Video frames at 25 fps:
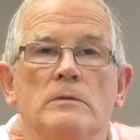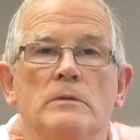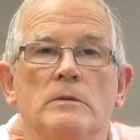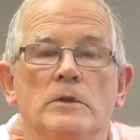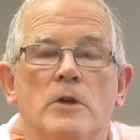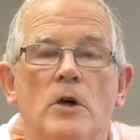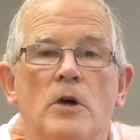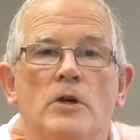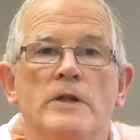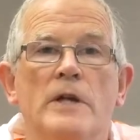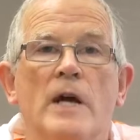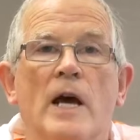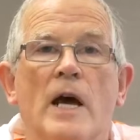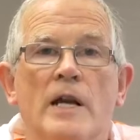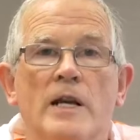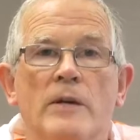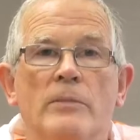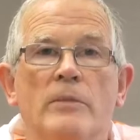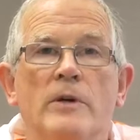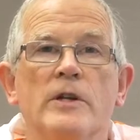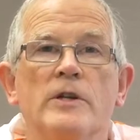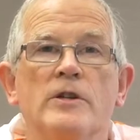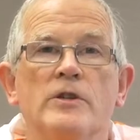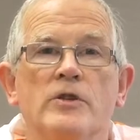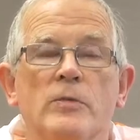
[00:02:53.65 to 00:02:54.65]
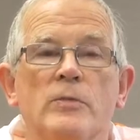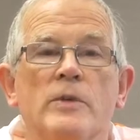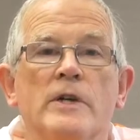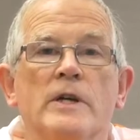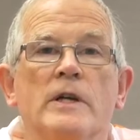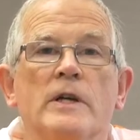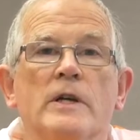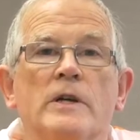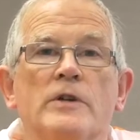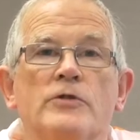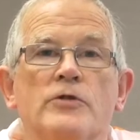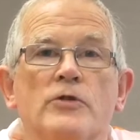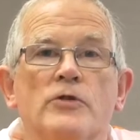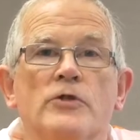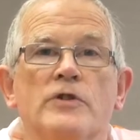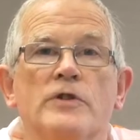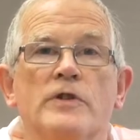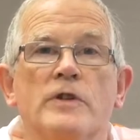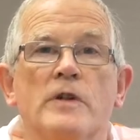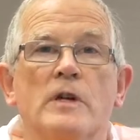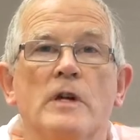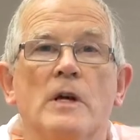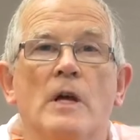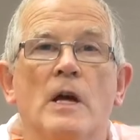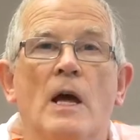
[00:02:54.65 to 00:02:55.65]
Talk to anybody, someone you can trust.
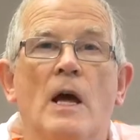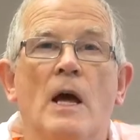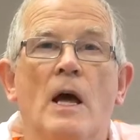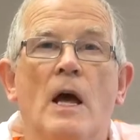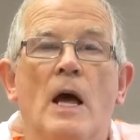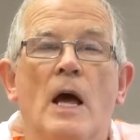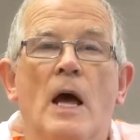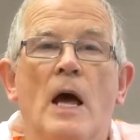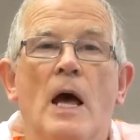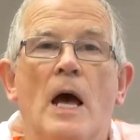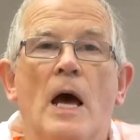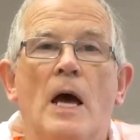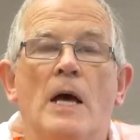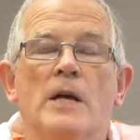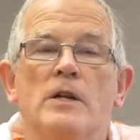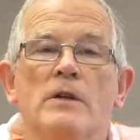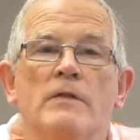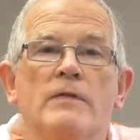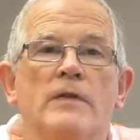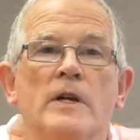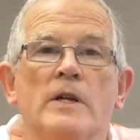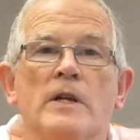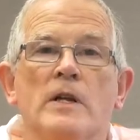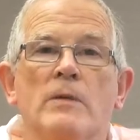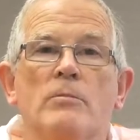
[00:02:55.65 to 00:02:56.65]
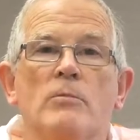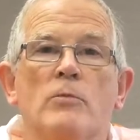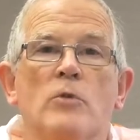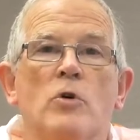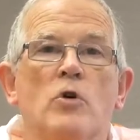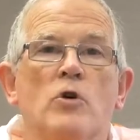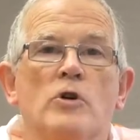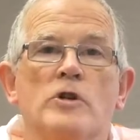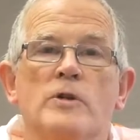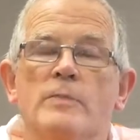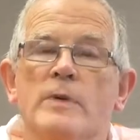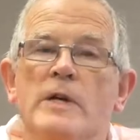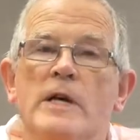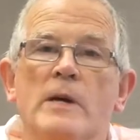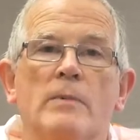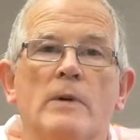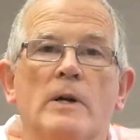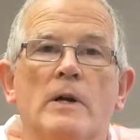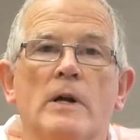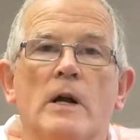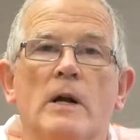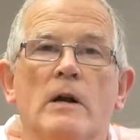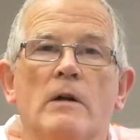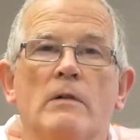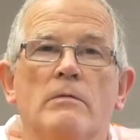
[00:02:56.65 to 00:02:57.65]
And you'll find that most
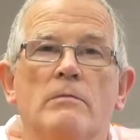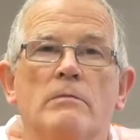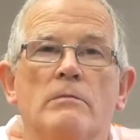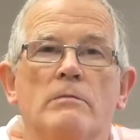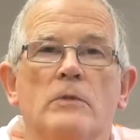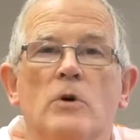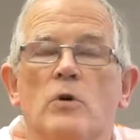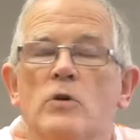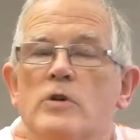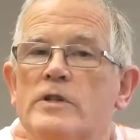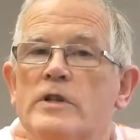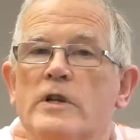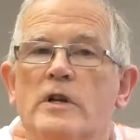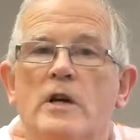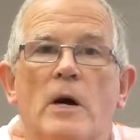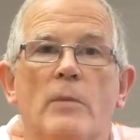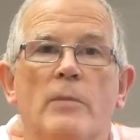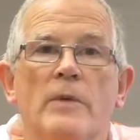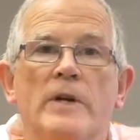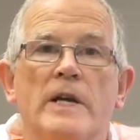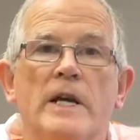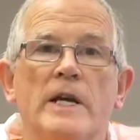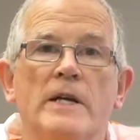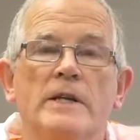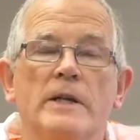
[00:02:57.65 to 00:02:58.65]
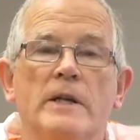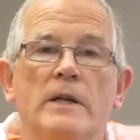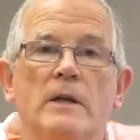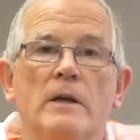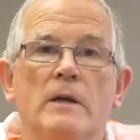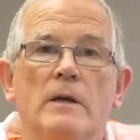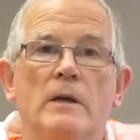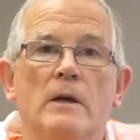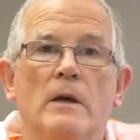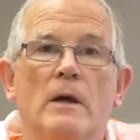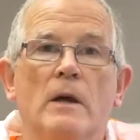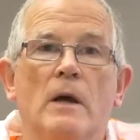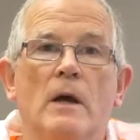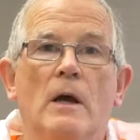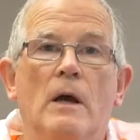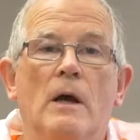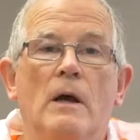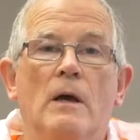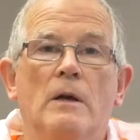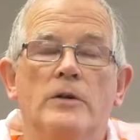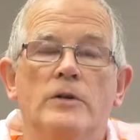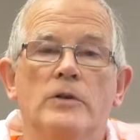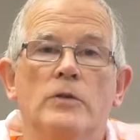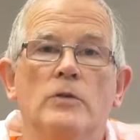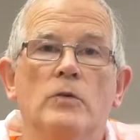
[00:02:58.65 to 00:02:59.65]
people are most accommodating
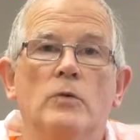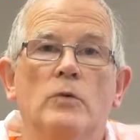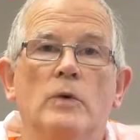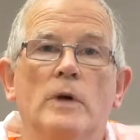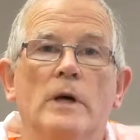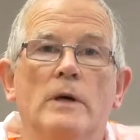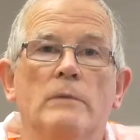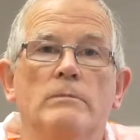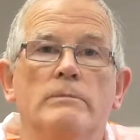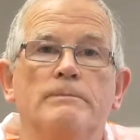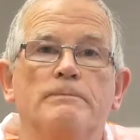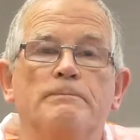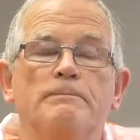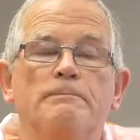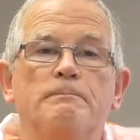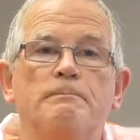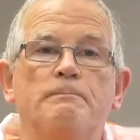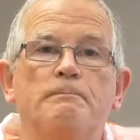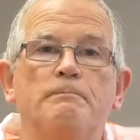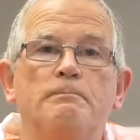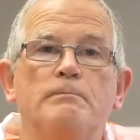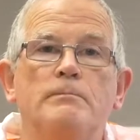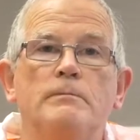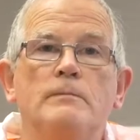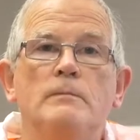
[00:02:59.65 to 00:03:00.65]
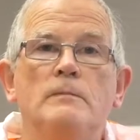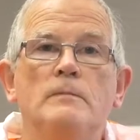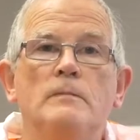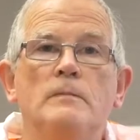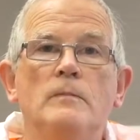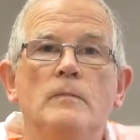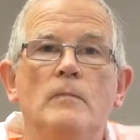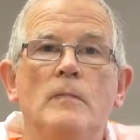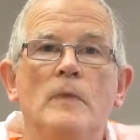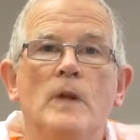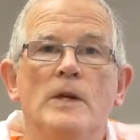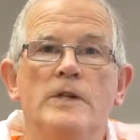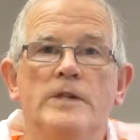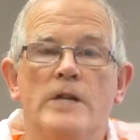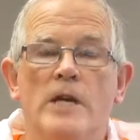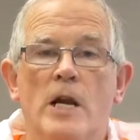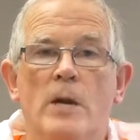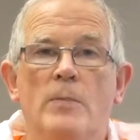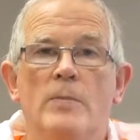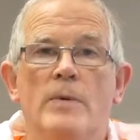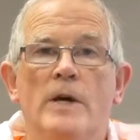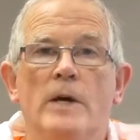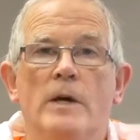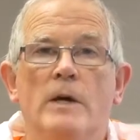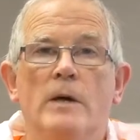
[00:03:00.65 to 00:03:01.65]
to
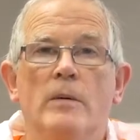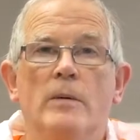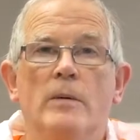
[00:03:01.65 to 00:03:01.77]
help you.